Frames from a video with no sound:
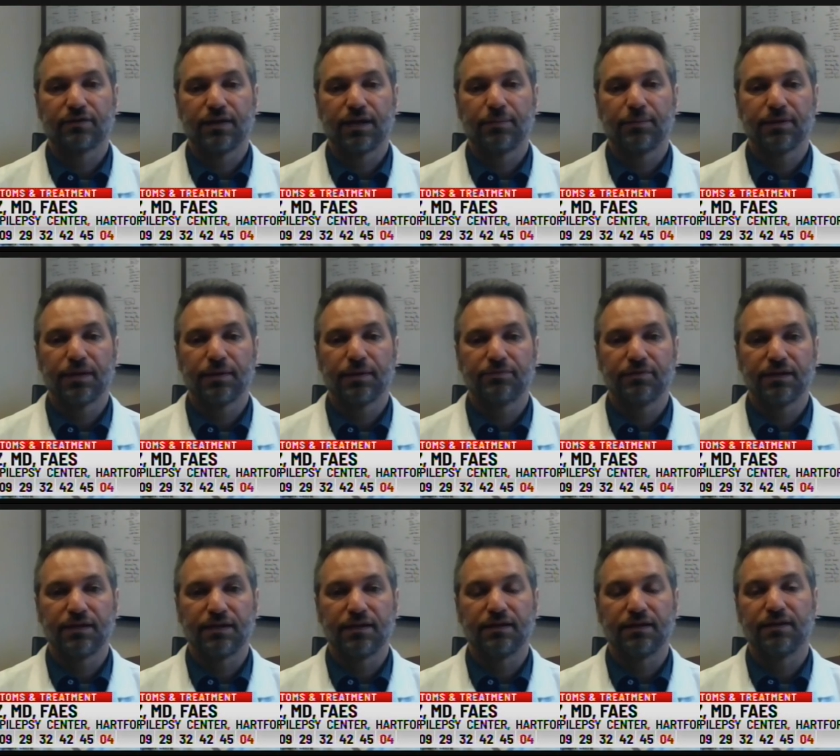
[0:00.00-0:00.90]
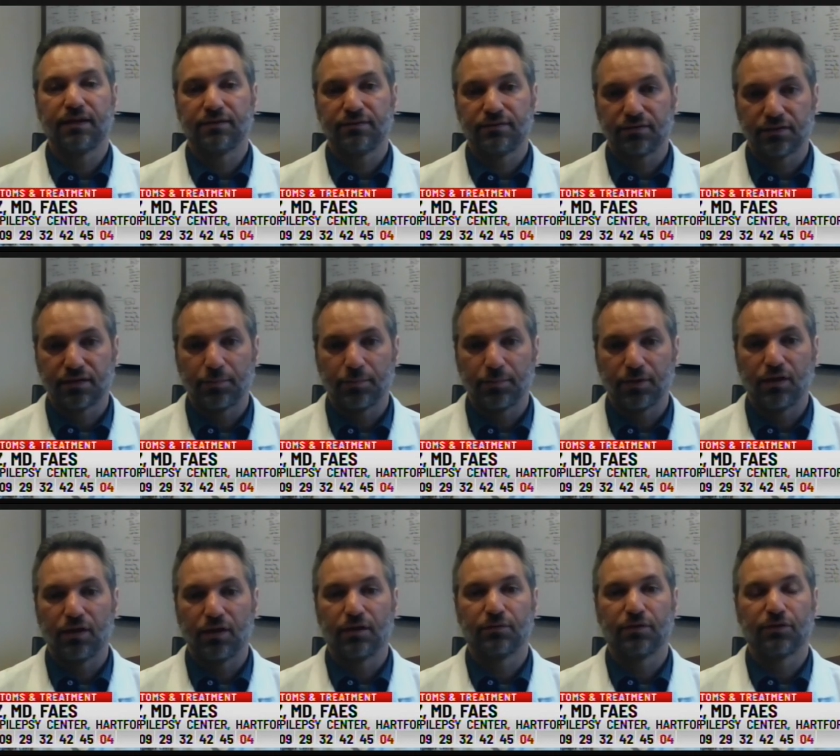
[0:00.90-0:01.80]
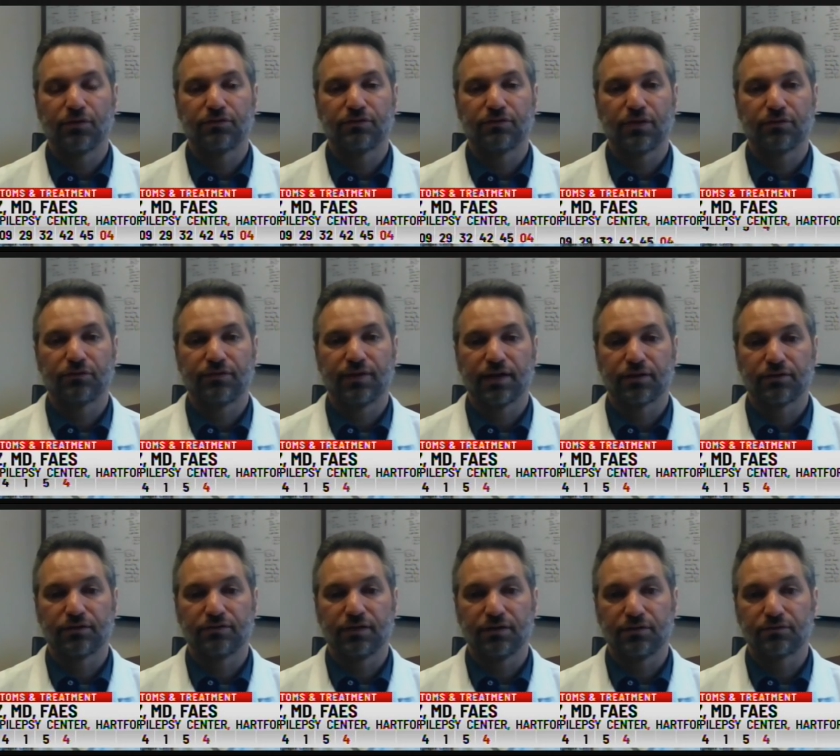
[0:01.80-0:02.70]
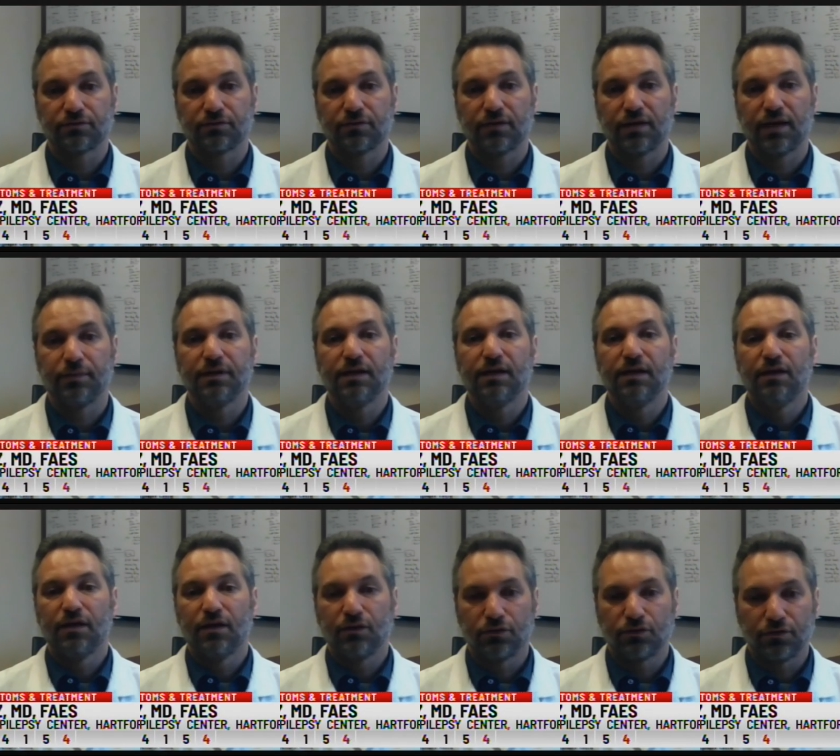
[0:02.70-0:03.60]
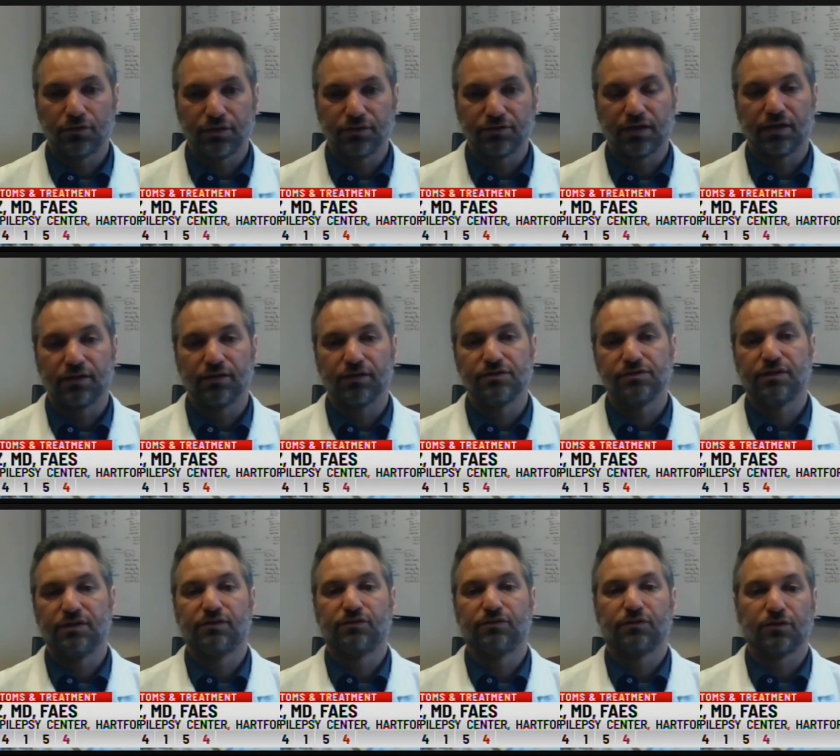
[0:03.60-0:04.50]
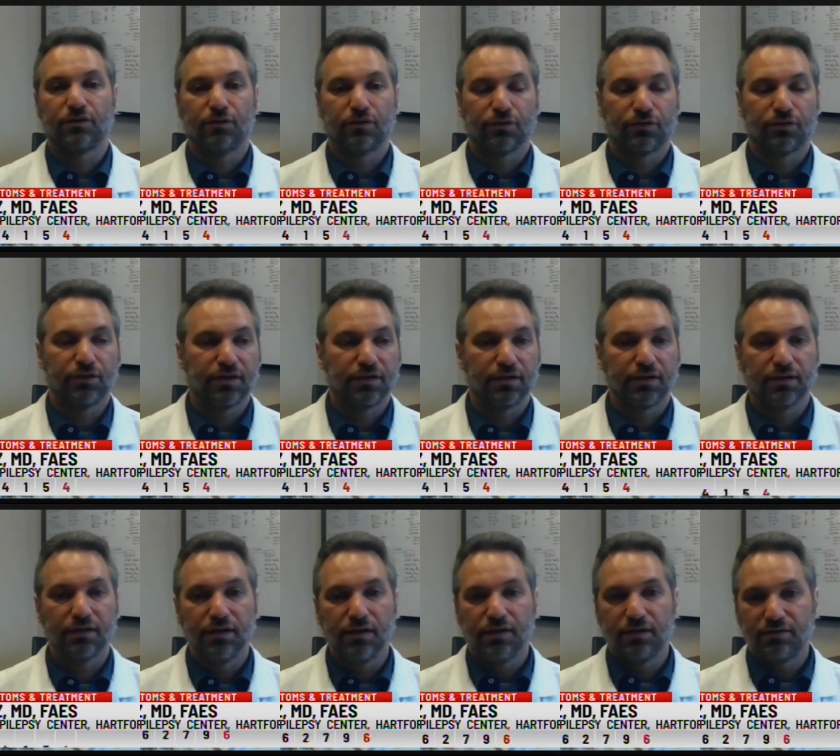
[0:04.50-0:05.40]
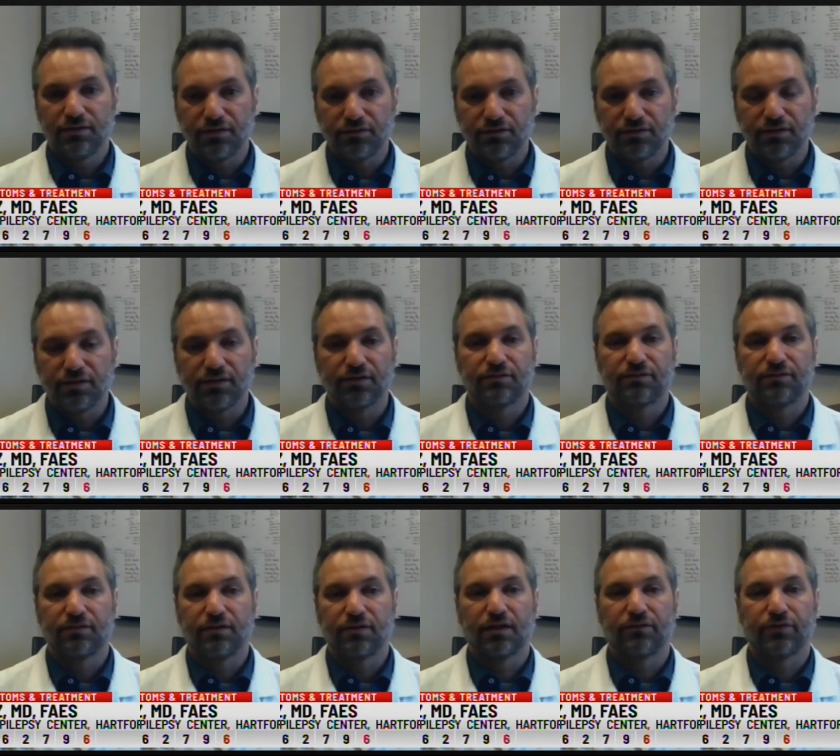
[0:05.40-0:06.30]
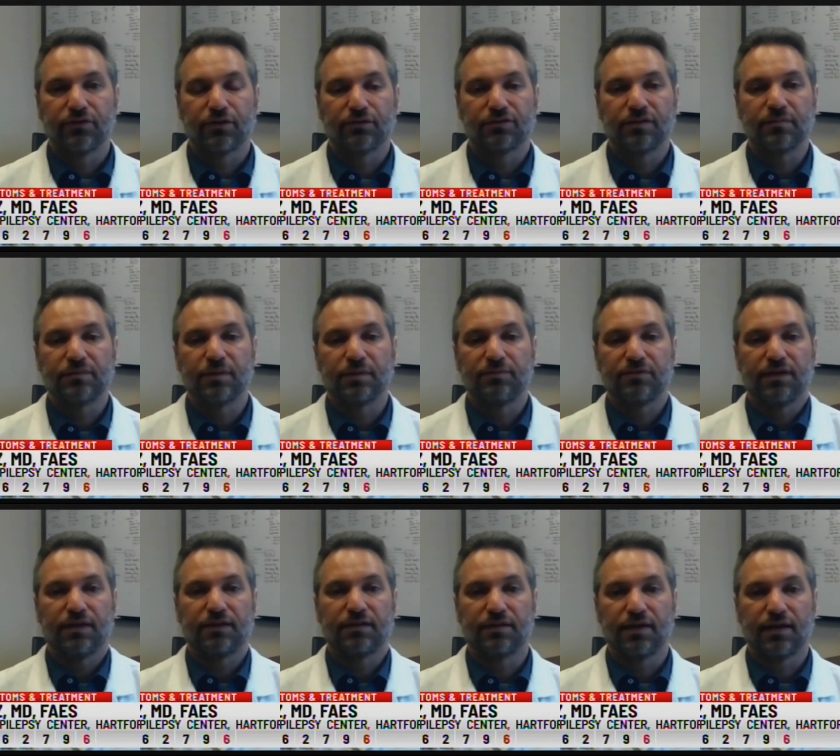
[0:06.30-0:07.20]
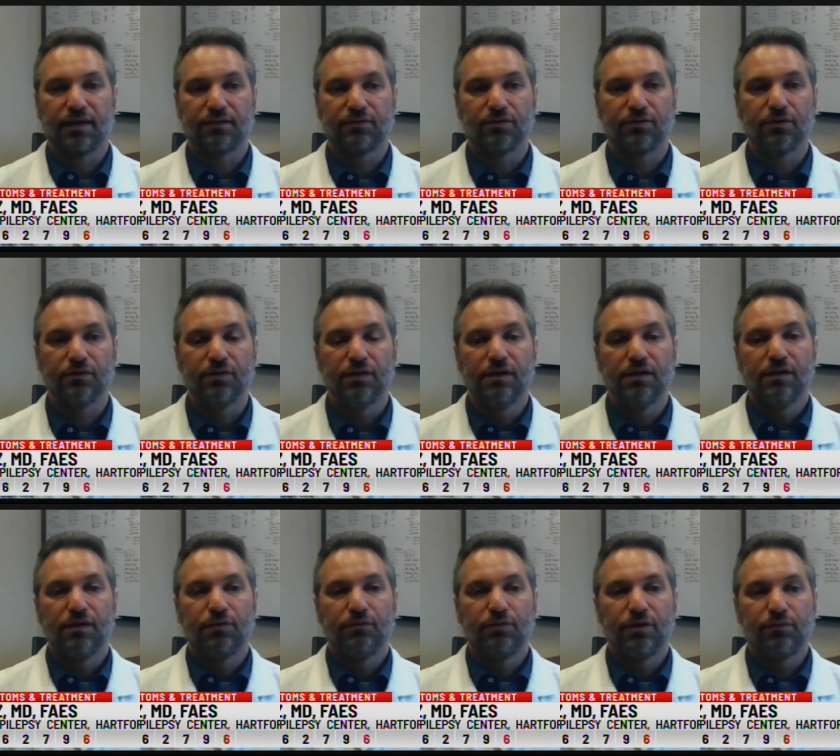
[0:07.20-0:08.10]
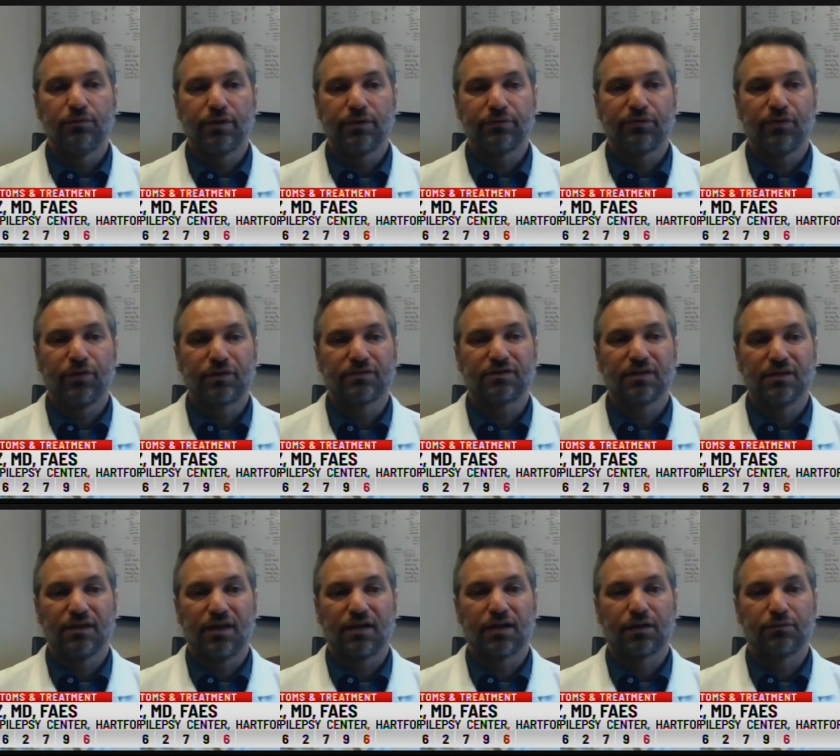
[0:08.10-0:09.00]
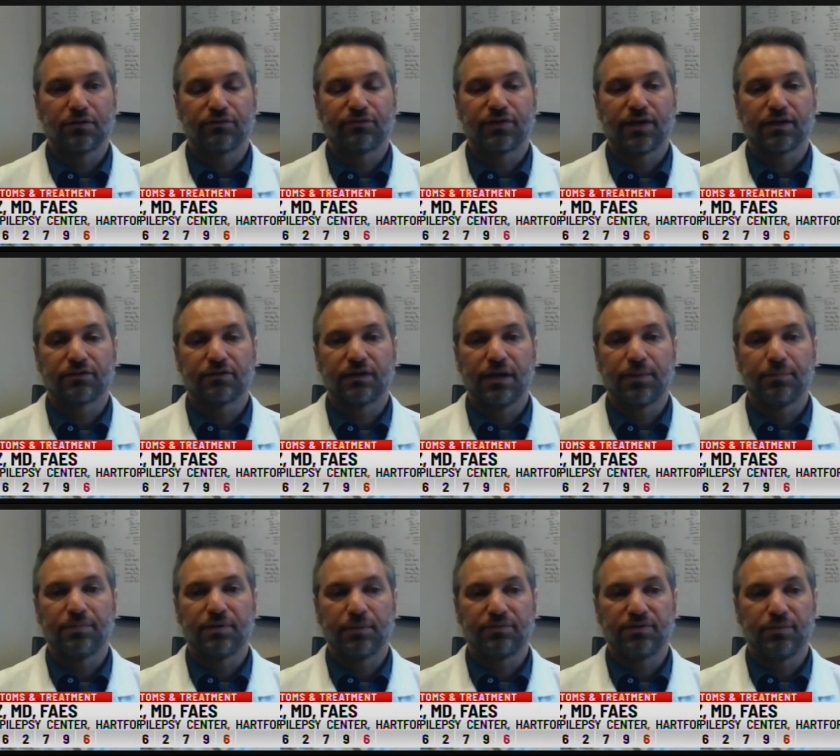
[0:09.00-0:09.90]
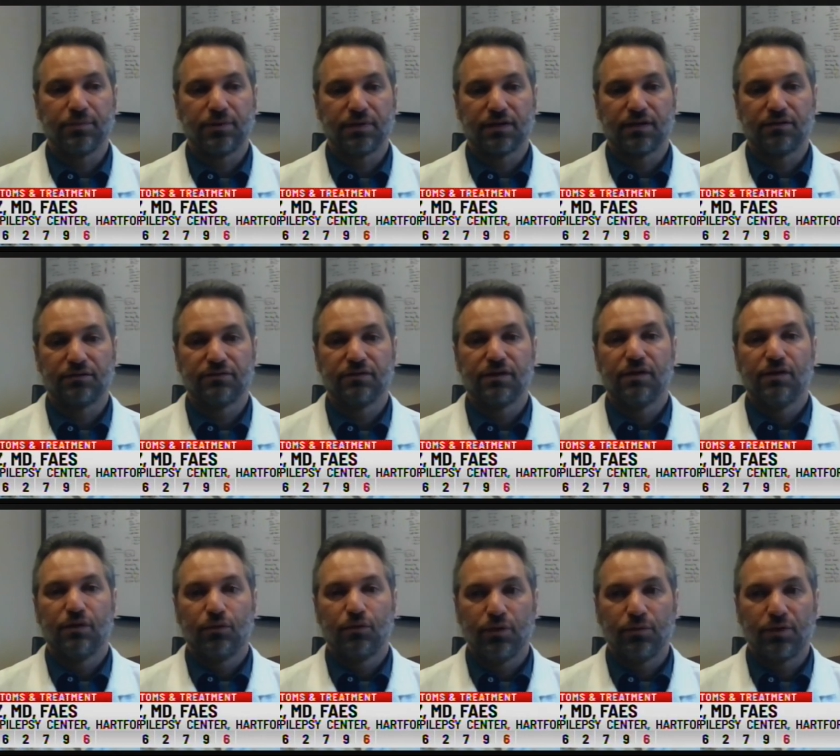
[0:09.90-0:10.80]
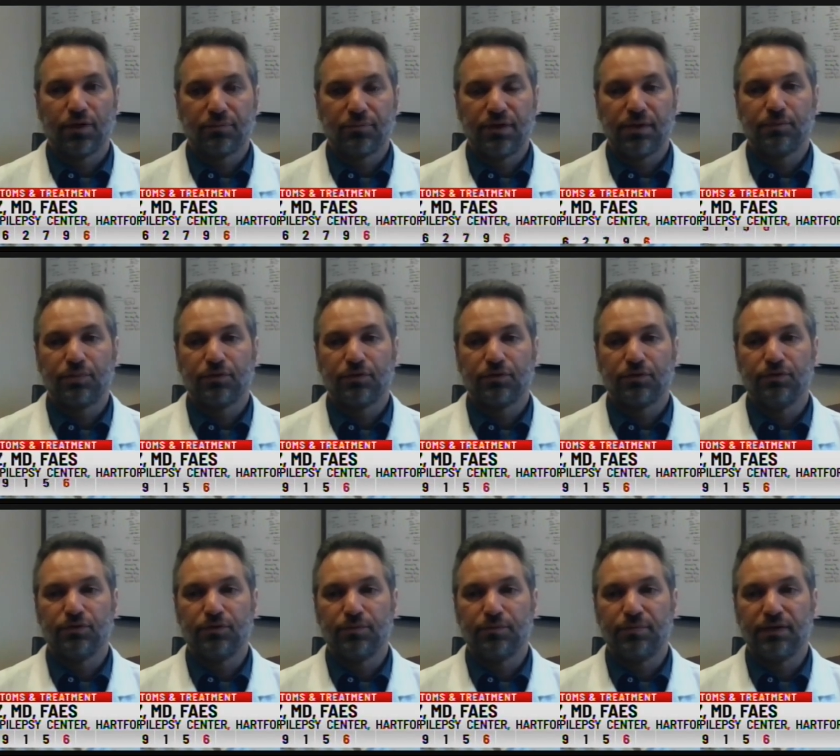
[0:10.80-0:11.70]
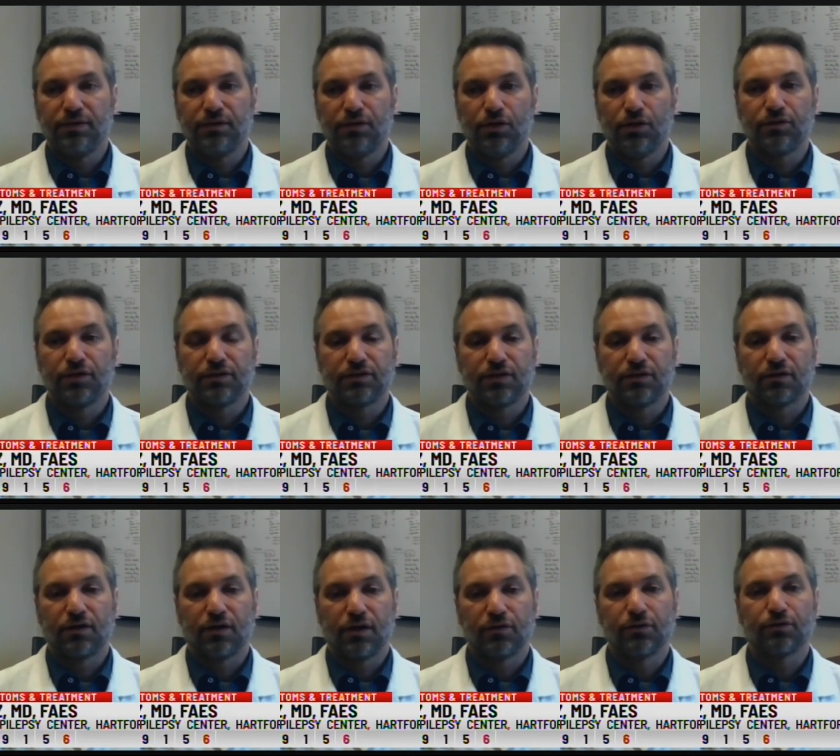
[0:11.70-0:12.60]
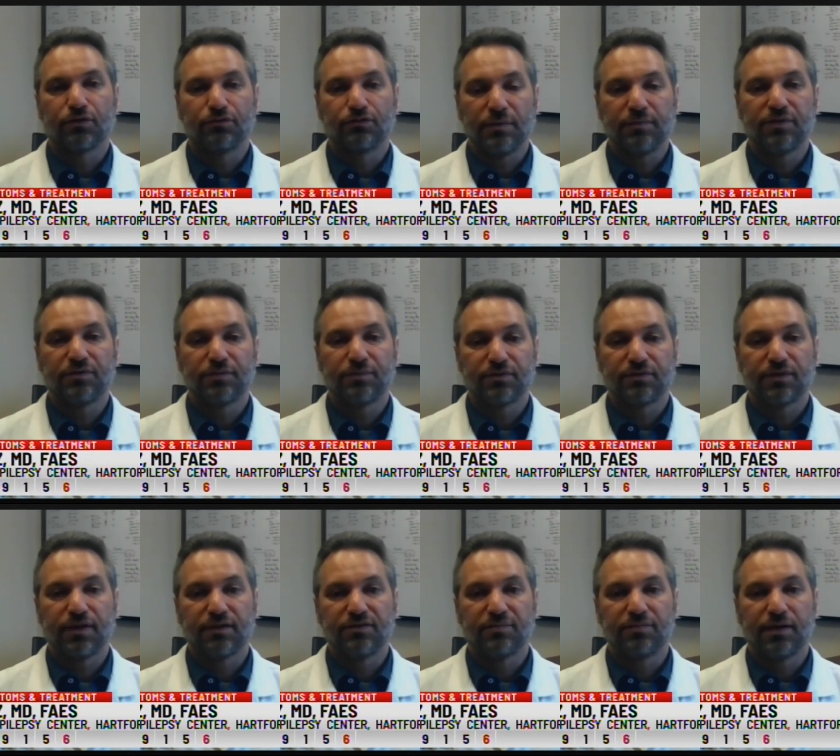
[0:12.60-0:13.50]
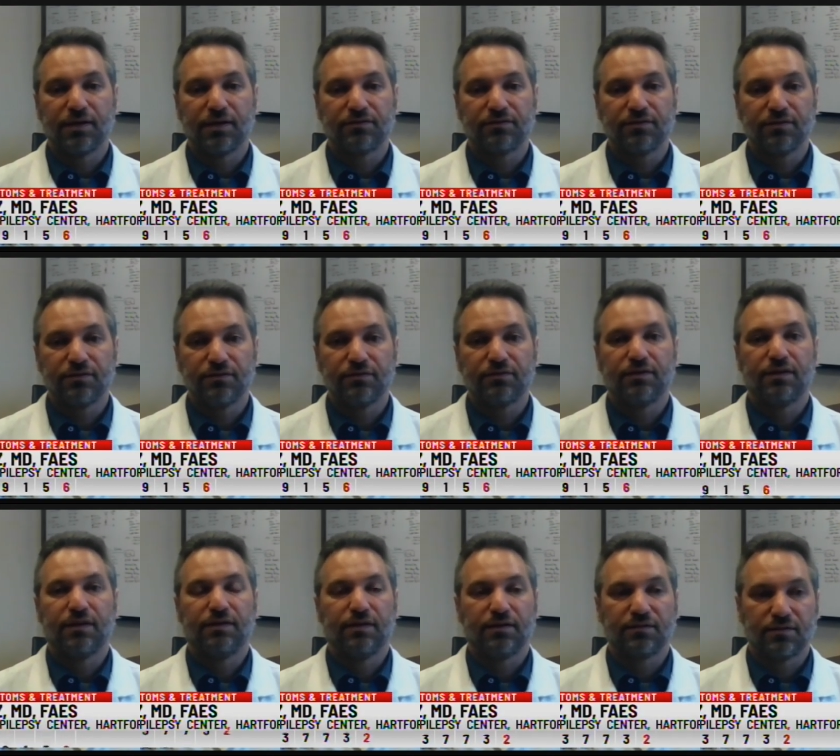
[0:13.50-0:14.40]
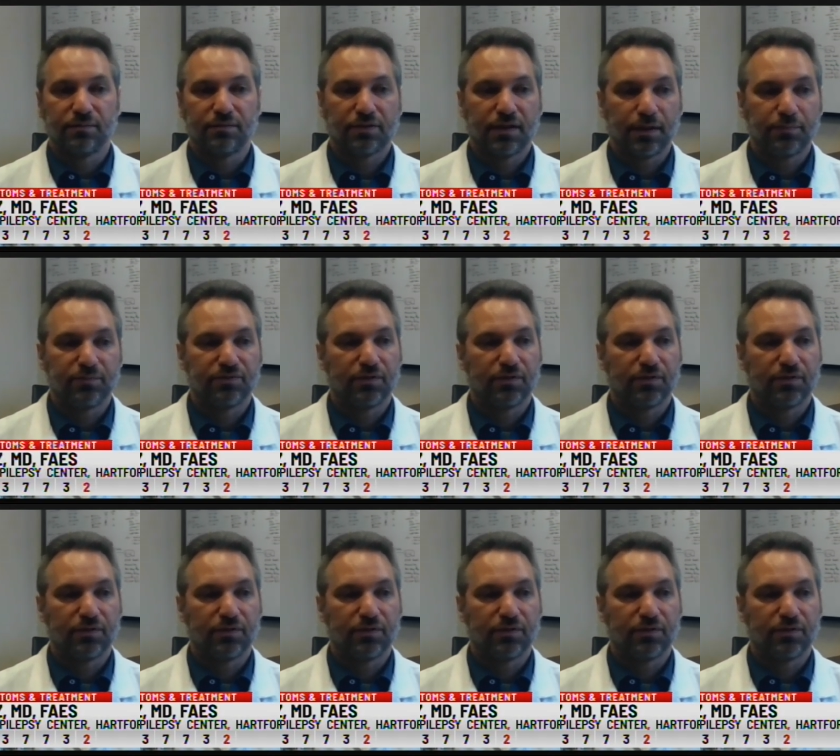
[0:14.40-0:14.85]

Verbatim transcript: epilepsy. And it tends to come along with those other factors I described, learning challenges or, or thinking, dizziness, a lot of other symptoms like that. So we, we focus a lot on refractory epilepsy because we want people to be, know that there are other treatments besides medicines and that sometimes